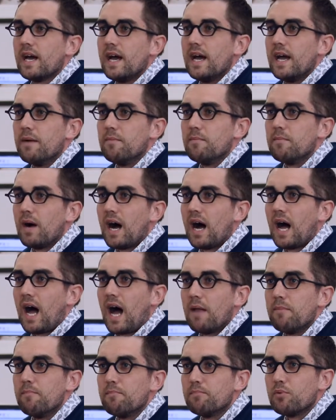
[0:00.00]
Um,
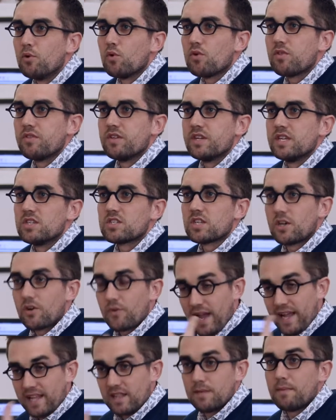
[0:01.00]
and both these
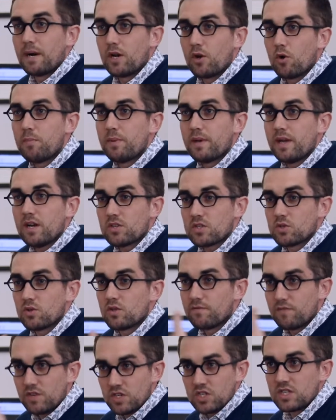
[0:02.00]
correct the myopia, so
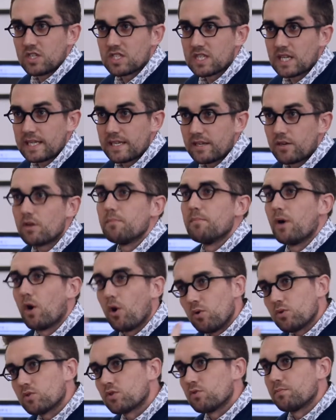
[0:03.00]
the vision is clearer, but
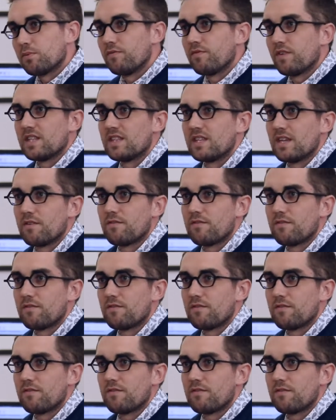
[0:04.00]
also provide the